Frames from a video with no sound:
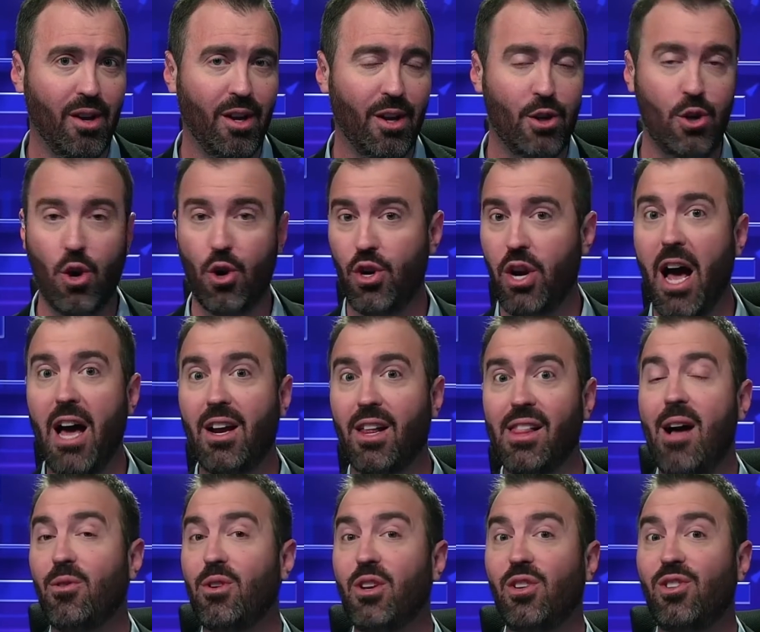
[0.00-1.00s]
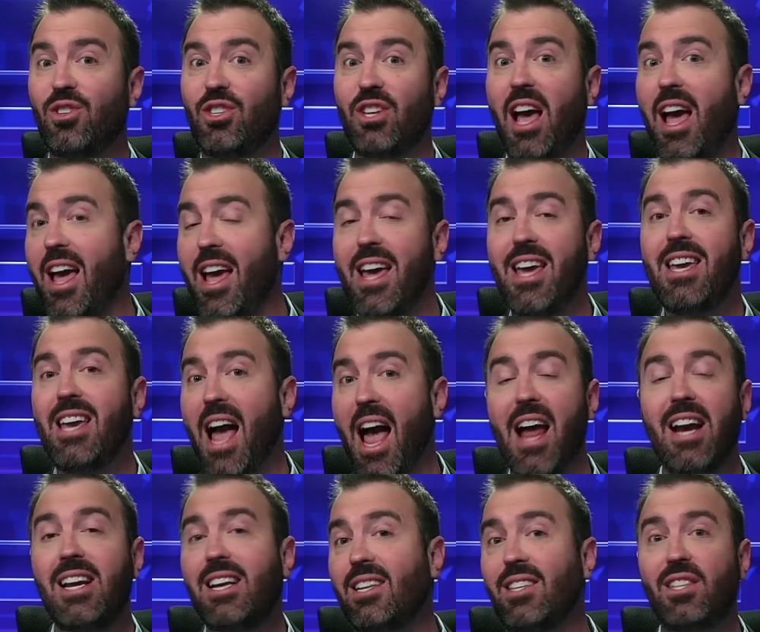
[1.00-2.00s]
You're not allowed to say
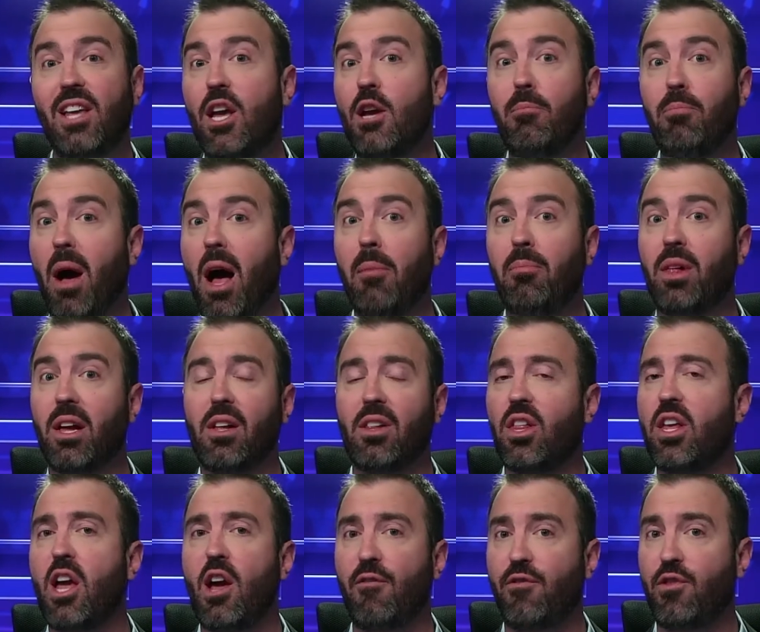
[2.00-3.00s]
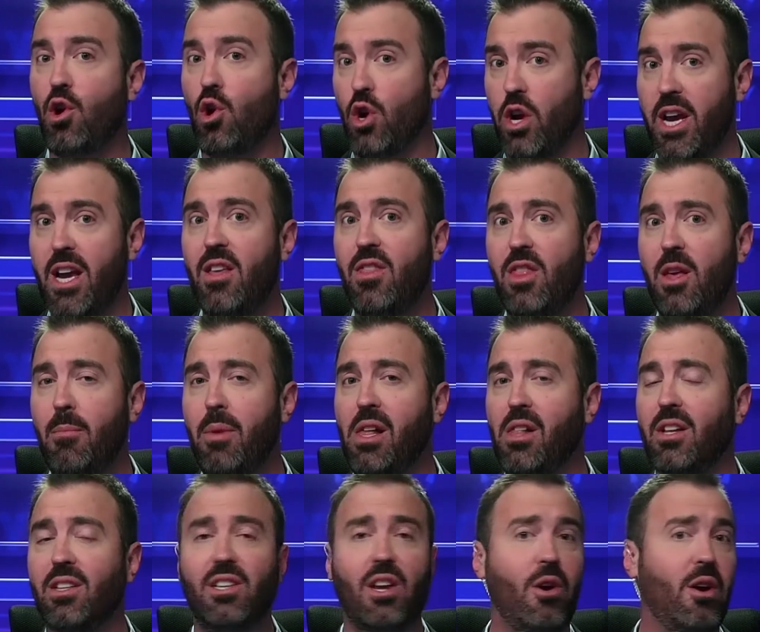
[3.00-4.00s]
anything publicly if you're in the
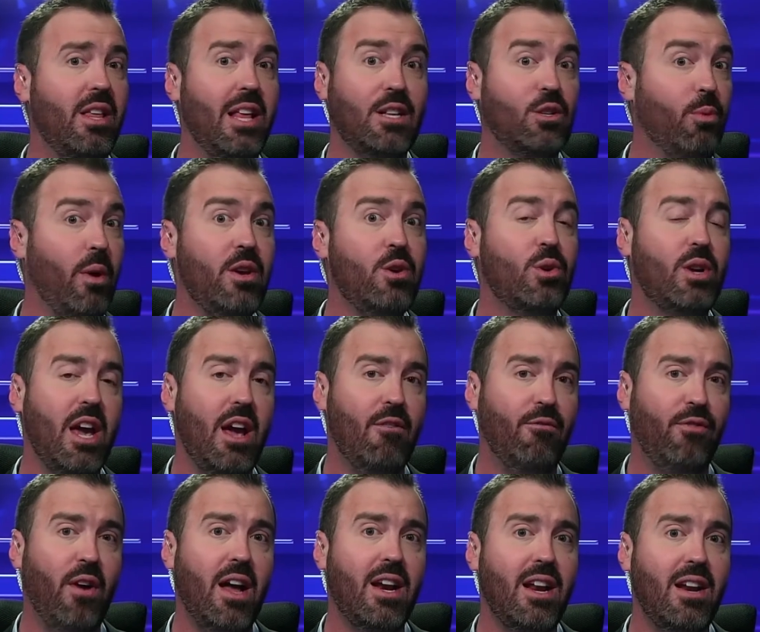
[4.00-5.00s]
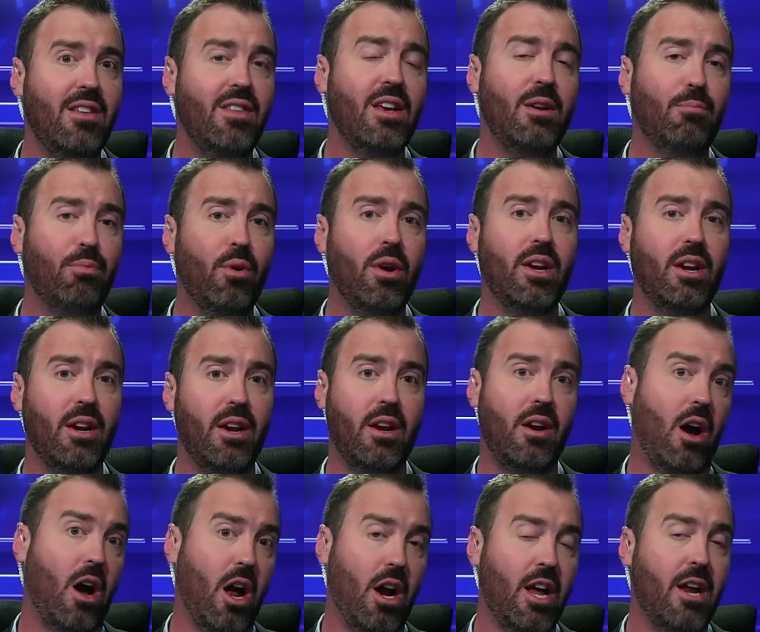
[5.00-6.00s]
military. That's why you can't find anything printed
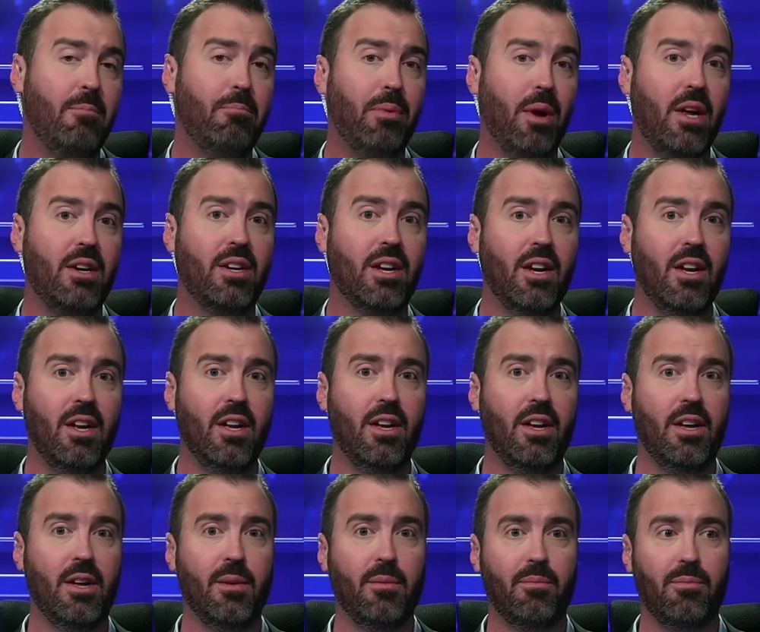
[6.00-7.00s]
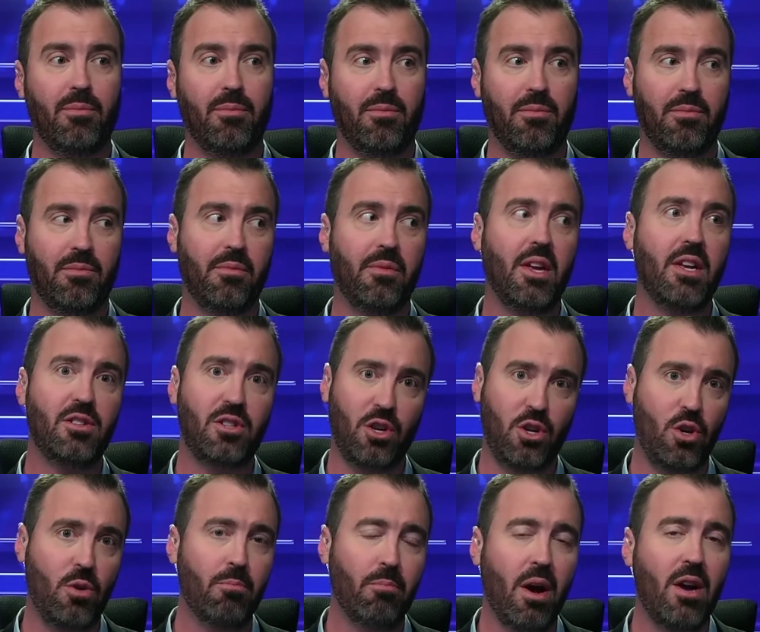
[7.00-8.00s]
on it. But it's a
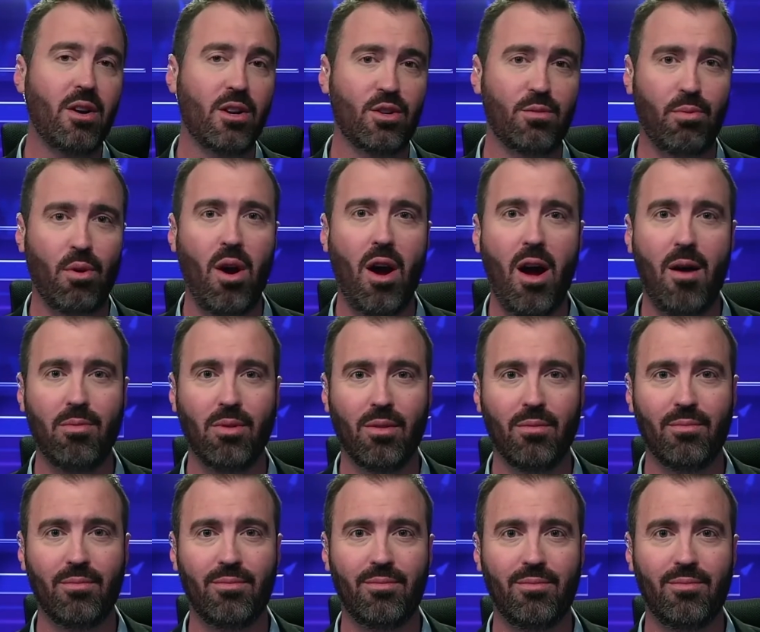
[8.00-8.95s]
humongous problem.